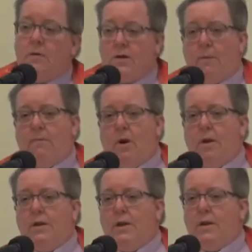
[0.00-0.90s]
Some
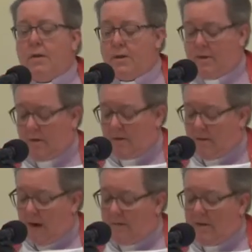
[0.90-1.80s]
volunteer to
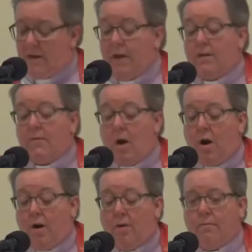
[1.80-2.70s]
serve out of a sense of
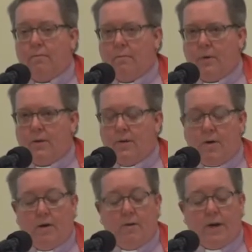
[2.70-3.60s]
honor. There's
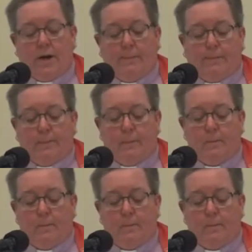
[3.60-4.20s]
honor again.